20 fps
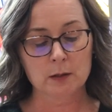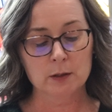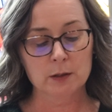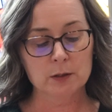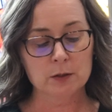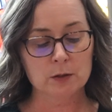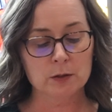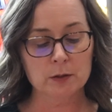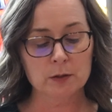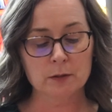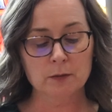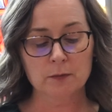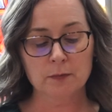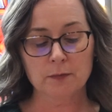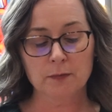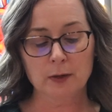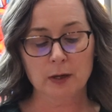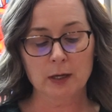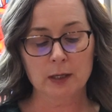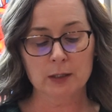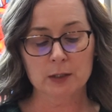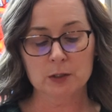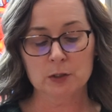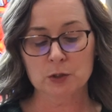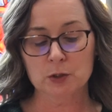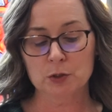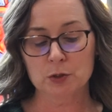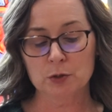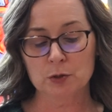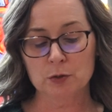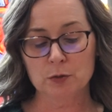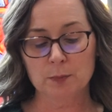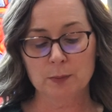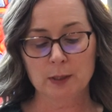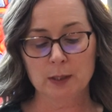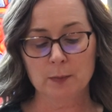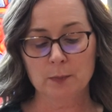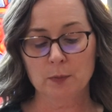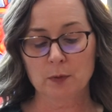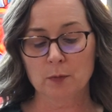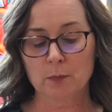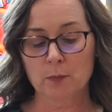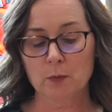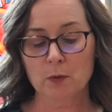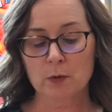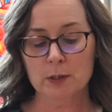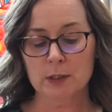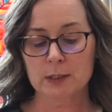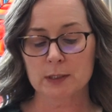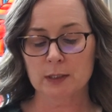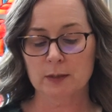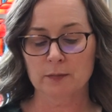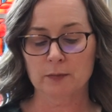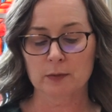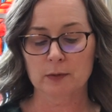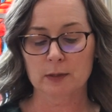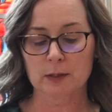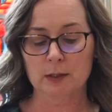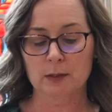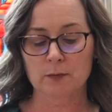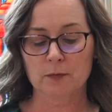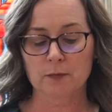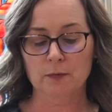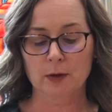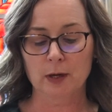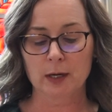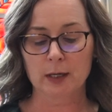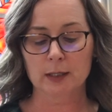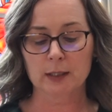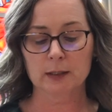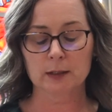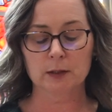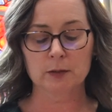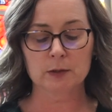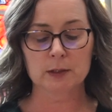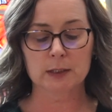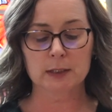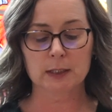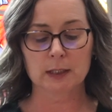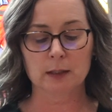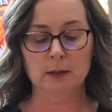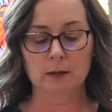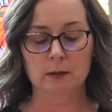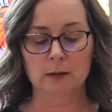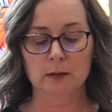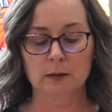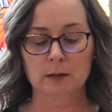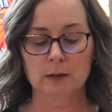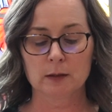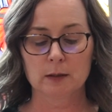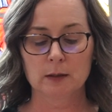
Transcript: You couldn't find two people more different than Frank and Lucille,